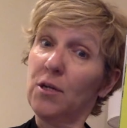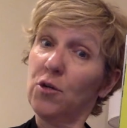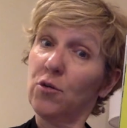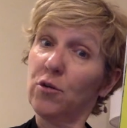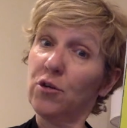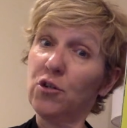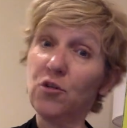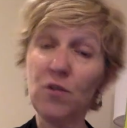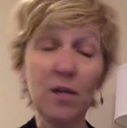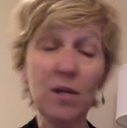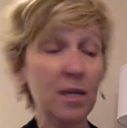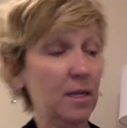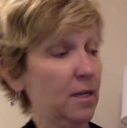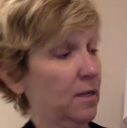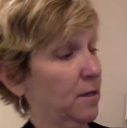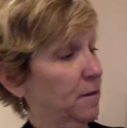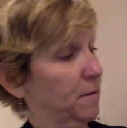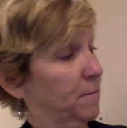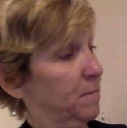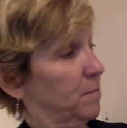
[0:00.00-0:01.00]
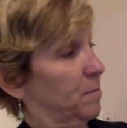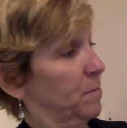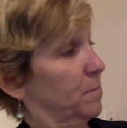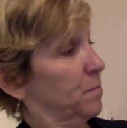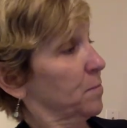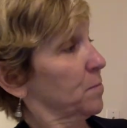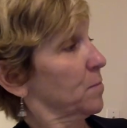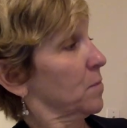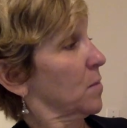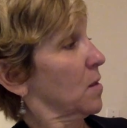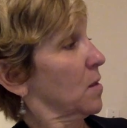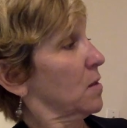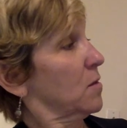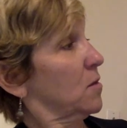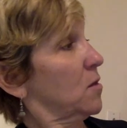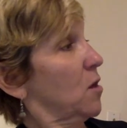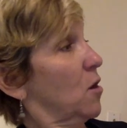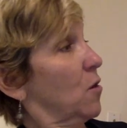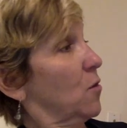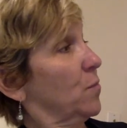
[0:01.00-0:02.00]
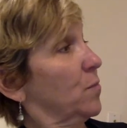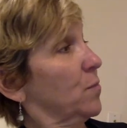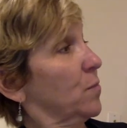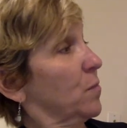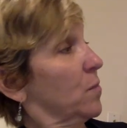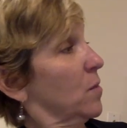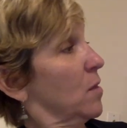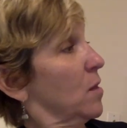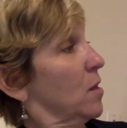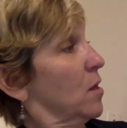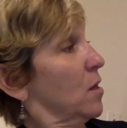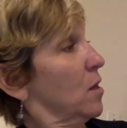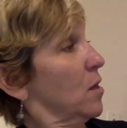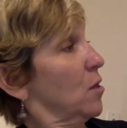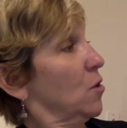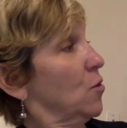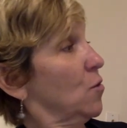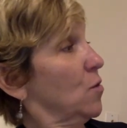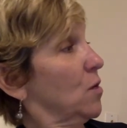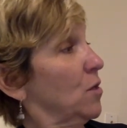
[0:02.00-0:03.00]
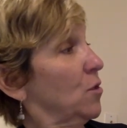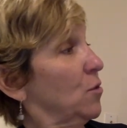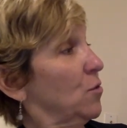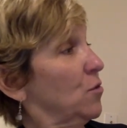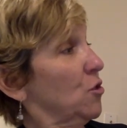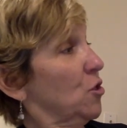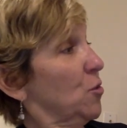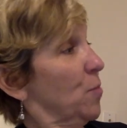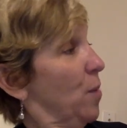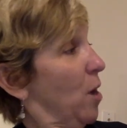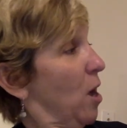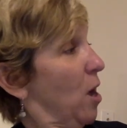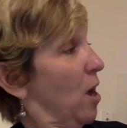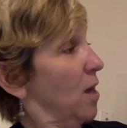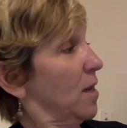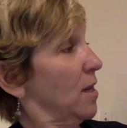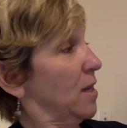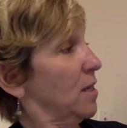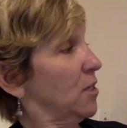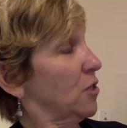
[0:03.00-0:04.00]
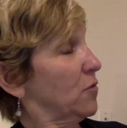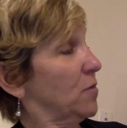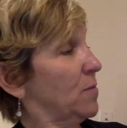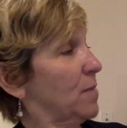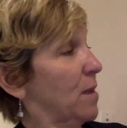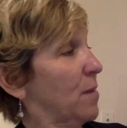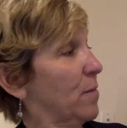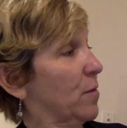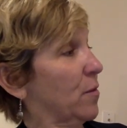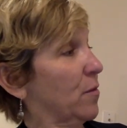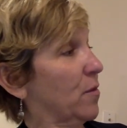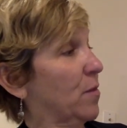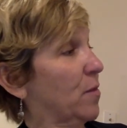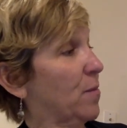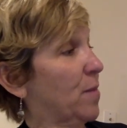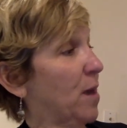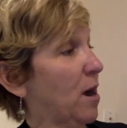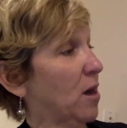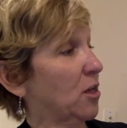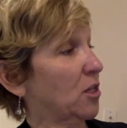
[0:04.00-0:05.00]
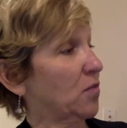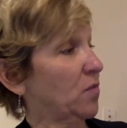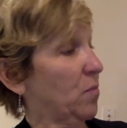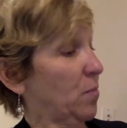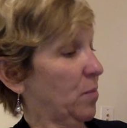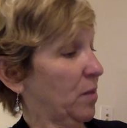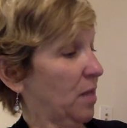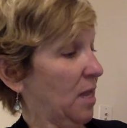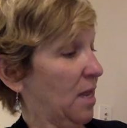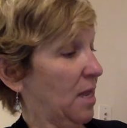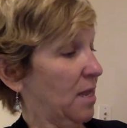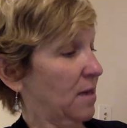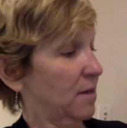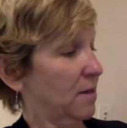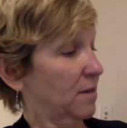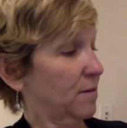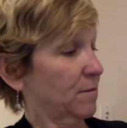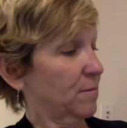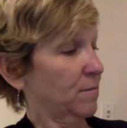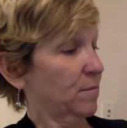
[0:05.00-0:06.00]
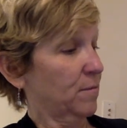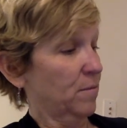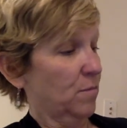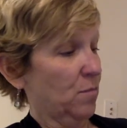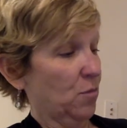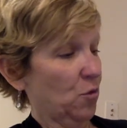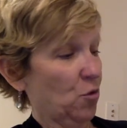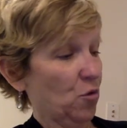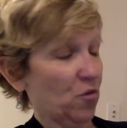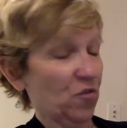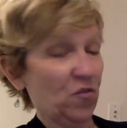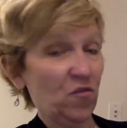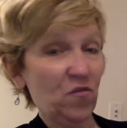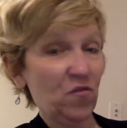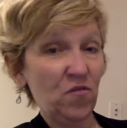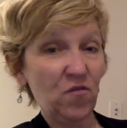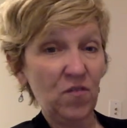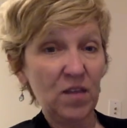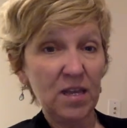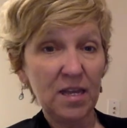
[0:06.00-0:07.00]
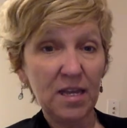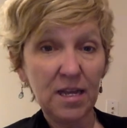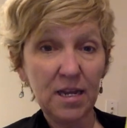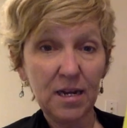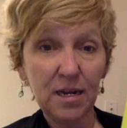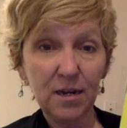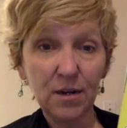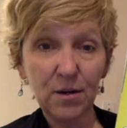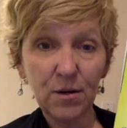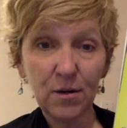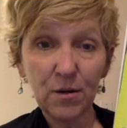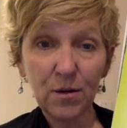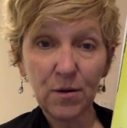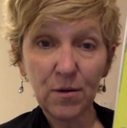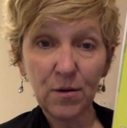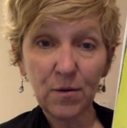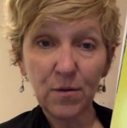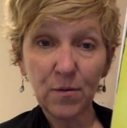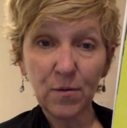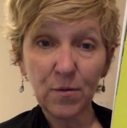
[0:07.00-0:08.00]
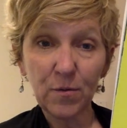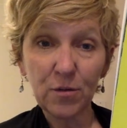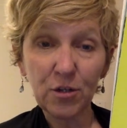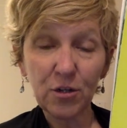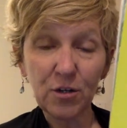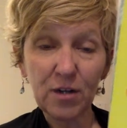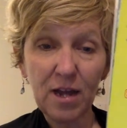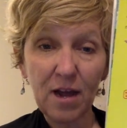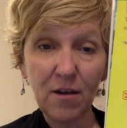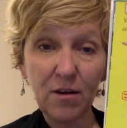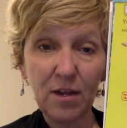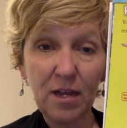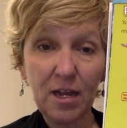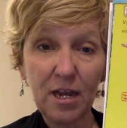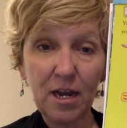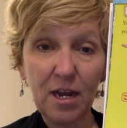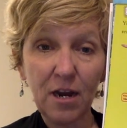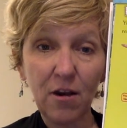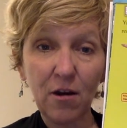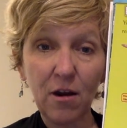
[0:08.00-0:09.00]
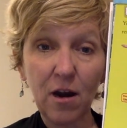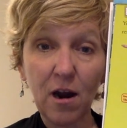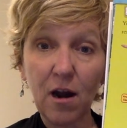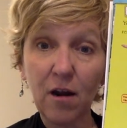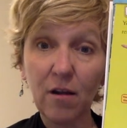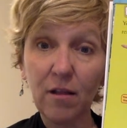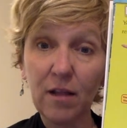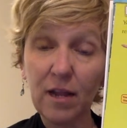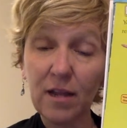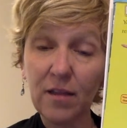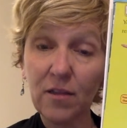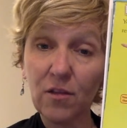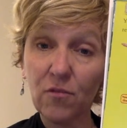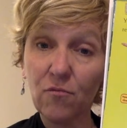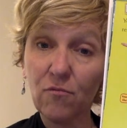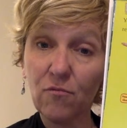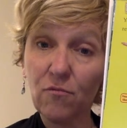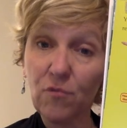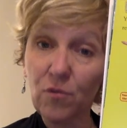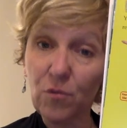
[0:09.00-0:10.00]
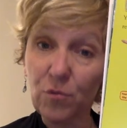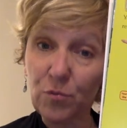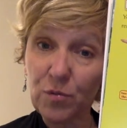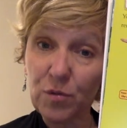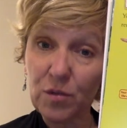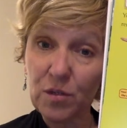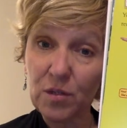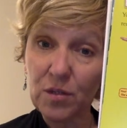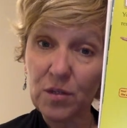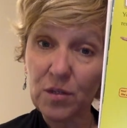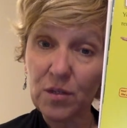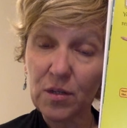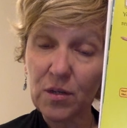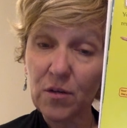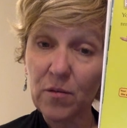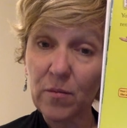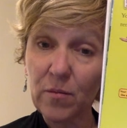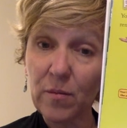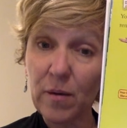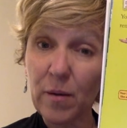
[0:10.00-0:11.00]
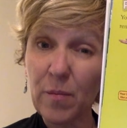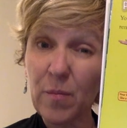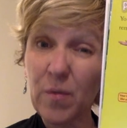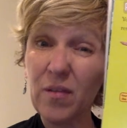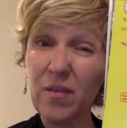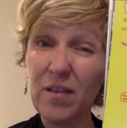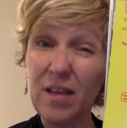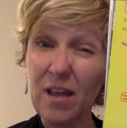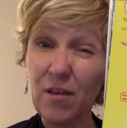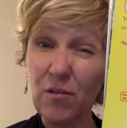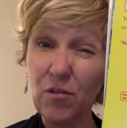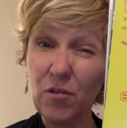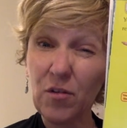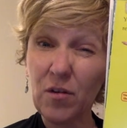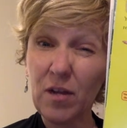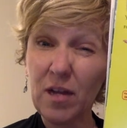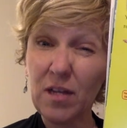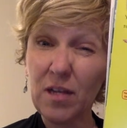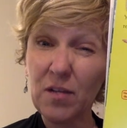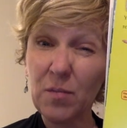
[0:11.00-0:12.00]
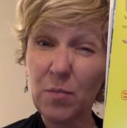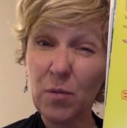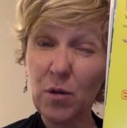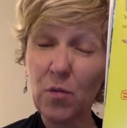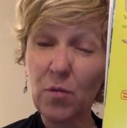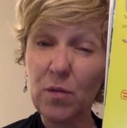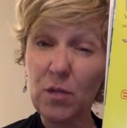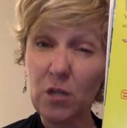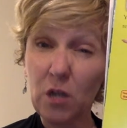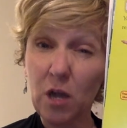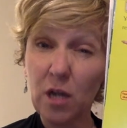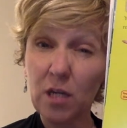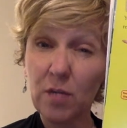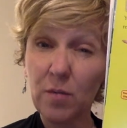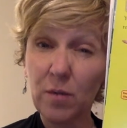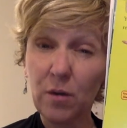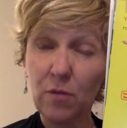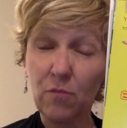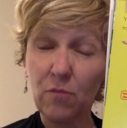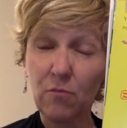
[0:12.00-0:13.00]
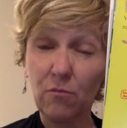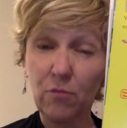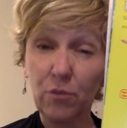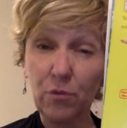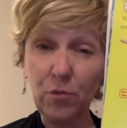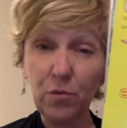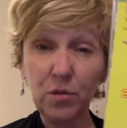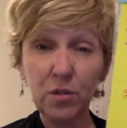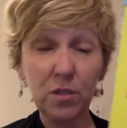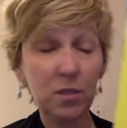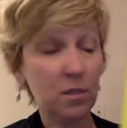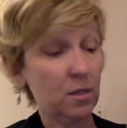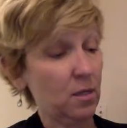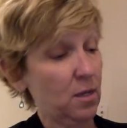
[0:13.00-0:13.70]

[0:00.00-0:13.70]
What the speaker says: or a tree. So, you can use your body to remember the parts of a plant. Your feet, which are down here, are like the roots. Remember yesterday's book we talked about roots?